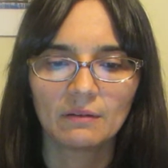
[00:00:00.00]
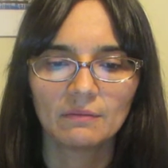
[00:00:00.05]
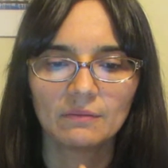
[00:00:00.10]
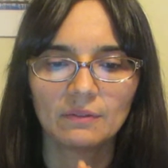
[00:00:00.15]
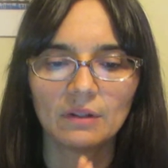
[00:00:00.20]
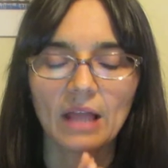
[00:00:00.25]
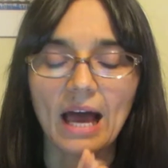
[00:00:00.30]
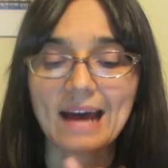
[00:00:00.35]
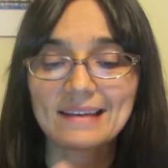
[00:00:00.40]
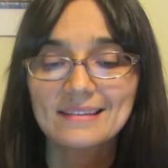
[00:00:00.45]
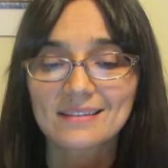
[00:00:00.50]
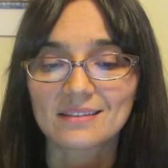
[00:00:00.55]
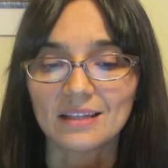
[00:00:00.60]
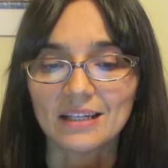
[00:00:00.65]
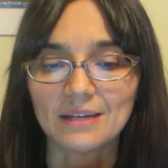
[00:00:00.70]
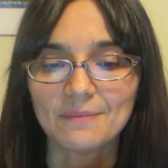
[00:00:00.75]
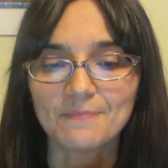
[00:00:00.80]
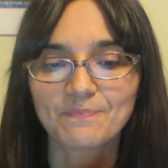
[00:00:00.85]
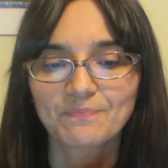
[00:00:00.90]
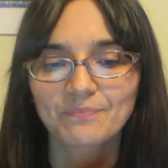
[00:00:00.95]

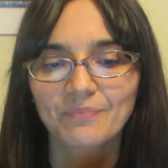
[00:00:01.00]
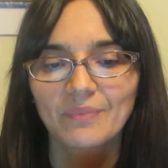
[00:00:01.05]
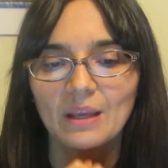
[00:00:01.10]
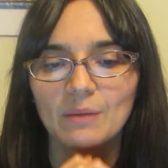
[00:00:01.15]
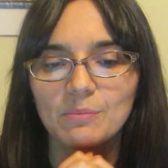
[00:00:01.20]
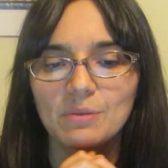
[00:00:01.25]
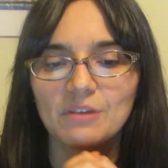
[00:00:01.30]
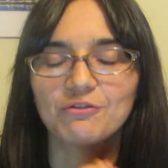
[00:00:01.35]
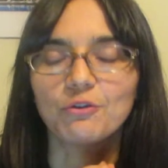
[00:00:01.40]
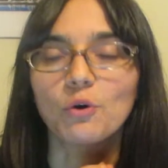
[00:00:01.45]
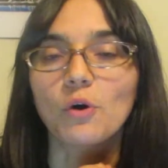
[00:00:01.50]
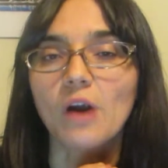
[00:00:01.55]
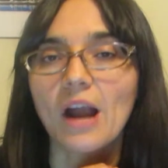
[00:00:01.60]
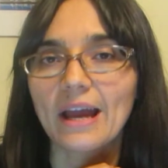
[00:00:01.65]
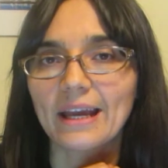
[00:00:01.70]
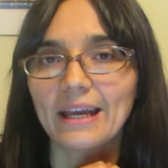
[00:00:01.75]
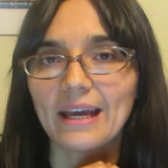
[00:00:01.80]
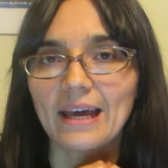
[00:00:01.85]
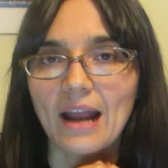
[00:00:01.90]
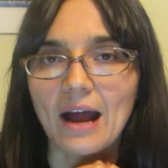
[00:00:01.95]
Lastly, before
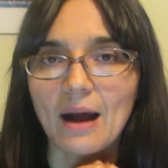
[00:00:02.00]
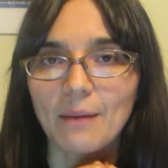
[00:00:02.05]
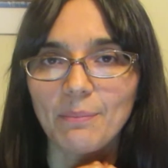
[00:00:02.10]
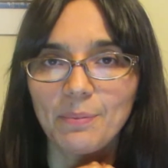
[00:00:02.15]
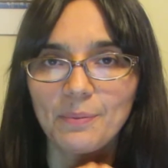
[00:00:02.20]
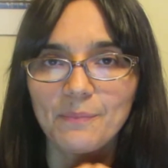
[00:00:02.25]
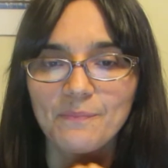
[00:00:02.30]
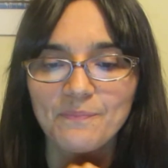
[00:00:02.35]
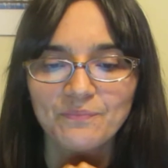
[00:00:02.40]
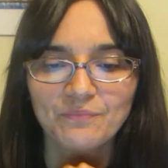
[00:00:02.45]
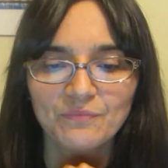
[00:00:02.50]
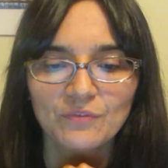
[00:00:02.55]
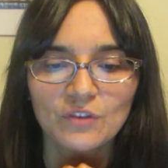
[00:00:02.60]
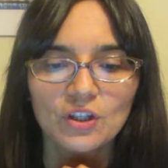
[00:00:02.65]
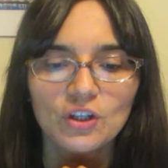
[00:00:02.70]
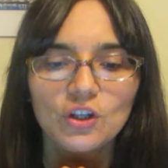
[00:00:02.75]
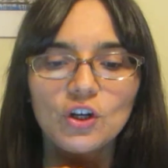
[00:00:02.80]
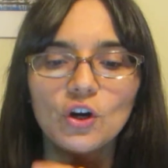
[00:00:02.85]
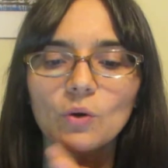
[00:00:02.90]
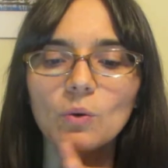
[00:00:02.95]
I get up,
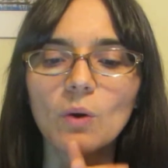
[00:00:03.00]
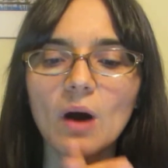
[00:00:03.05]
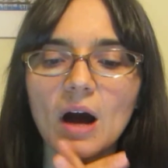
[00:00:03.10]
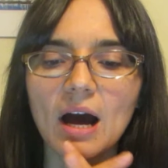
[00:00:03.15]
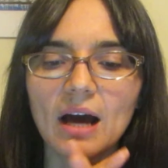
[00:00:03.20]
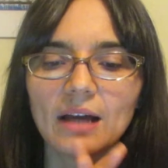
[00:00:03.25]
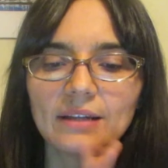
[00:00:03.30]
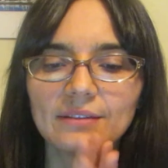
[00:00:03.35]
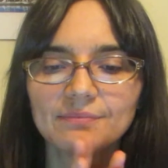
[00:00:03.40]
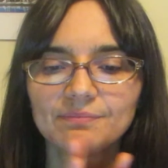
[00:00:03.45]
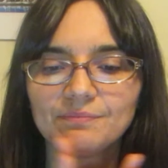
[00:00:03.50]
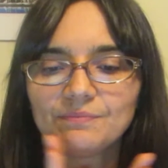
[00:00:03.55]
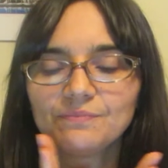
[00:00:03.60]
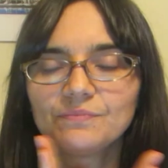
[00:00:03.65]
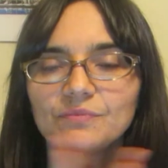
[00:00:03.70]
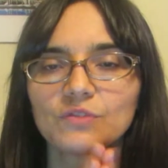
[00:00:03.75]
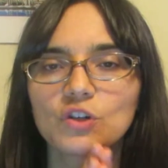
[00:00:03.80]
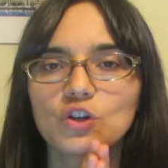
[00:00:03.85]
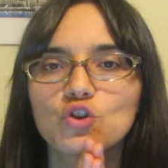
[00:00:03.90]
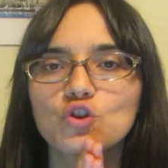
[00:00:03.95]
go on,
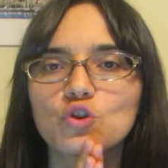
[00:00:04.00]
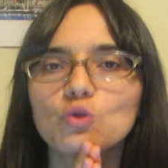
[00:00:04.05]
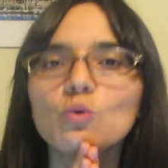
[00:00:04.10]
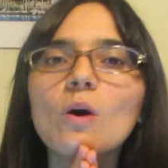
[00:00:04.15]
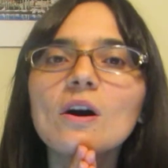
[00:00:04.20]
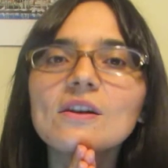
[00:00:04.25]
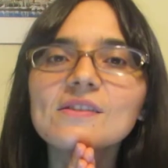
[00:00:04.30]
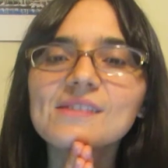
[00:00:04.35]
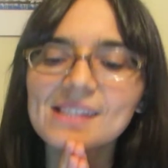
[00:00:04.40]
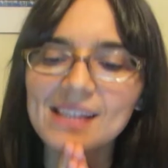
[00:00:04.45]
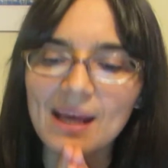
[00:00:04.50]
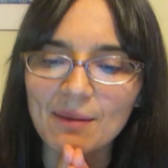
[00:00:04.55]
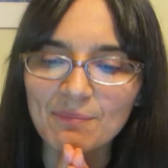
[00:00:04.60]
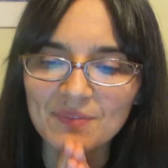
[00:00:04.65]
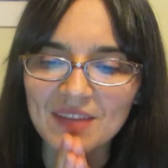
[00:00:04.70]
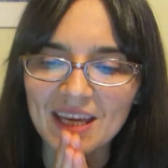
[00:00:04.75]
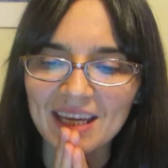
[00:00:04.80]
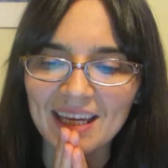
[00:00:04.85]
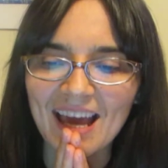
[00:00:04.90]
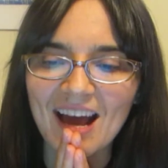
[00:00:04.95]
chew on
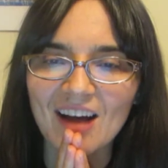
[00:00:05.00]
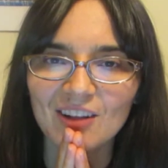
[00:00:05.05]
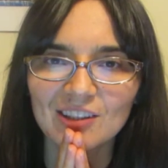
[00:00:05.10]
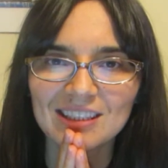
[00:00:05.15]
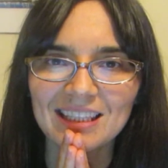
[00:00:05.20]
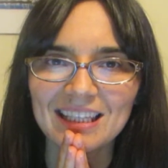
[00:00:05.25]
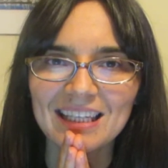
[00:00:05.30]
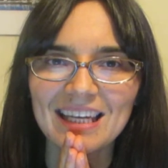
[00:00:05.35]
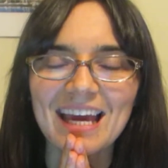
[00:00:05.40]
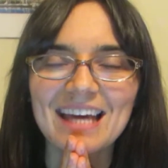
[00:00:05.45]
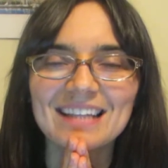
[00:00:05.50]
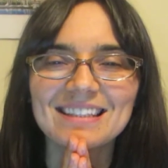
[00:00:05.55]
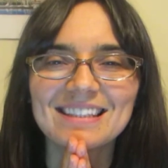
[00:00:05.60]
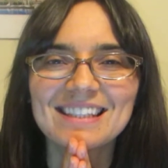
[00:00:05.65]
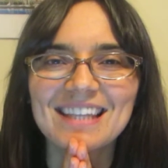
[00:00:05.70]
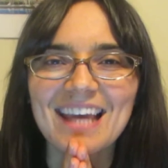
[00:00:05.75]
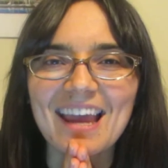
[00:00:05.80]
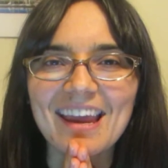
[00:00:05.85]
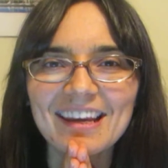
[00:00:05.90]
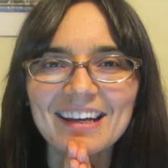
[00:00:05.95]
something healthy and
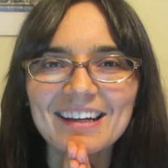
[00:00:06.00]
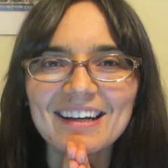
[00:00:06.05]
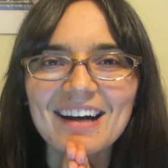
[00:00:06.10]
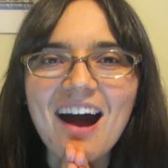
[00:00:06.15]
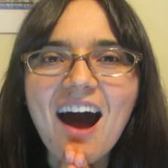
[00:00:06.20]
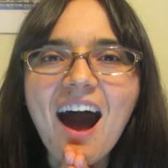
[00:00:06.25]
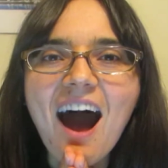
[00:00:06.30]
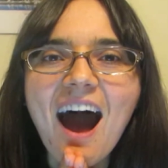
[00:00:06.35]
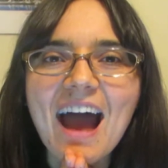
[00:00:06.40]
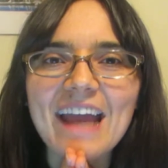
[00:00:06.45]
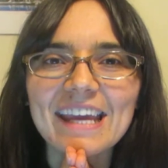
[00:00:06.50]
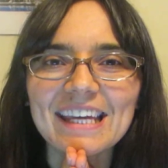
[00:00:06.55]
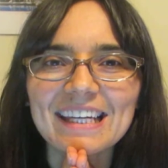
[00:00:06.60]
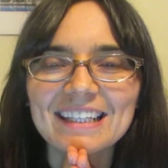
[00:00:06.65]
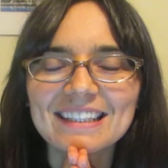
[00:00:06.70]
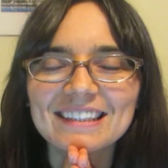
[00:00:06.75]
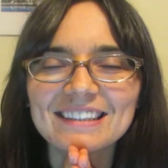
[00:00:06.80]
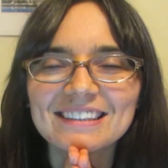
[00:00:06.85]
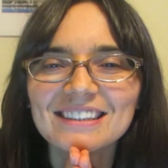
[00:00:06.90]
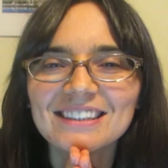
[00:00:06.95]
take a hike.
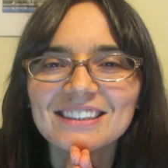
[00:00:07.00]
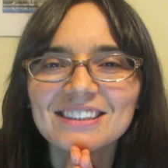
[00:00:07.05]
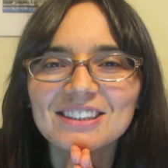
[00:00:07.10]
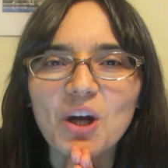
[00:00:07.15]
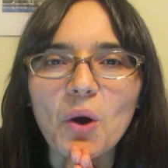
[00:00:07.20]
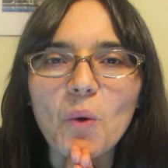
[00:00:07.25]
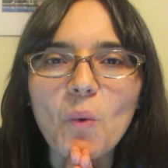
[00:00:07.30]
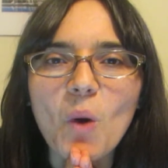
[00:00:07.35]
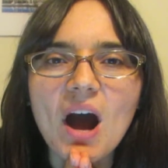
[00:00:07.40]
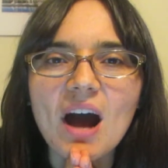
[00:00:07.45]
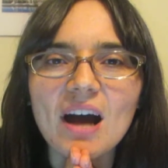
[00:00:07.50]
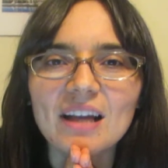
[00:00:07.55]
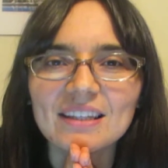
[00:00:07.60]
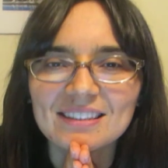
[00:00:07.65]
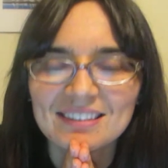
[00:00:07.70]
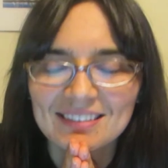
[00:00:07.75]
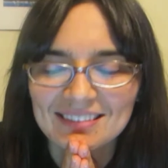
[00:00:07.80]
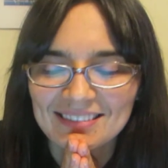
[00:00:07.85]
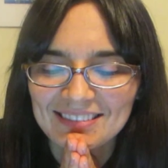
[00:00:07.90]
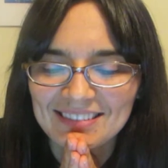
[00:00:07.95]
Go on,
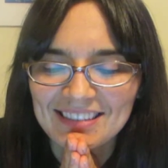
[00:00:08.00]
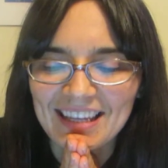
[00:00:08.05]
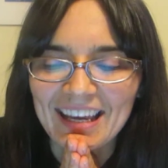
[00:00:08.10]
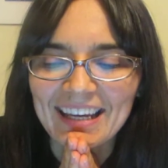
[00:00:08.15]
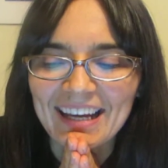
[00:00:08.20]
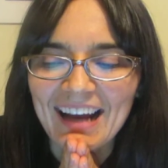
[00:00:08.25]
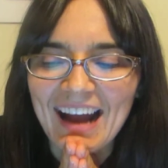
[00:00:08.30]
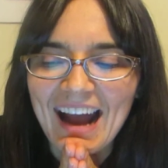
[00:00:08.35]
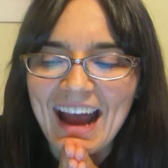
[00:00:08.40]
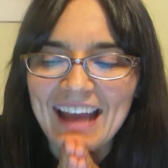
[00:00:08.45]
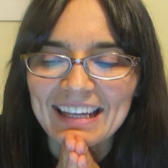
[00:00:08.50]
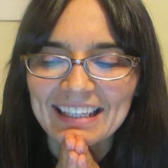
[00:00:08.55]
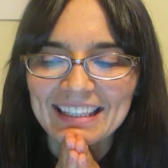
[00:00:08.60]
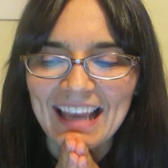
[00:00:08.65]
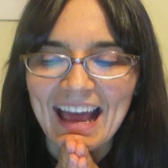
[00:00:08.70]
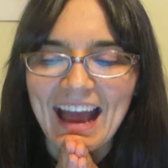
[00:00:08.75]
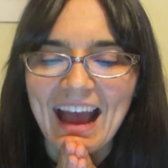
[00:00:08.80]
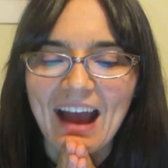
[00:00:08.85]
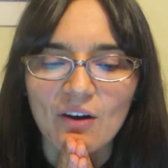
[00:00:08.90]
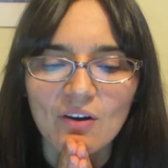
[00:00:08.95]
take a hike
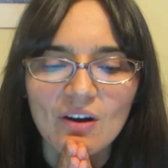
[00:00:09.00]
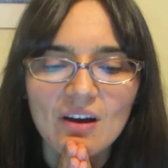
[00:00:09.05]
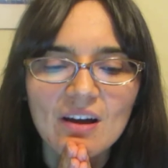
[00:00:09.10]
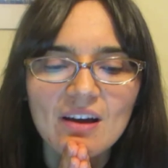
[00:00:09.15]
now.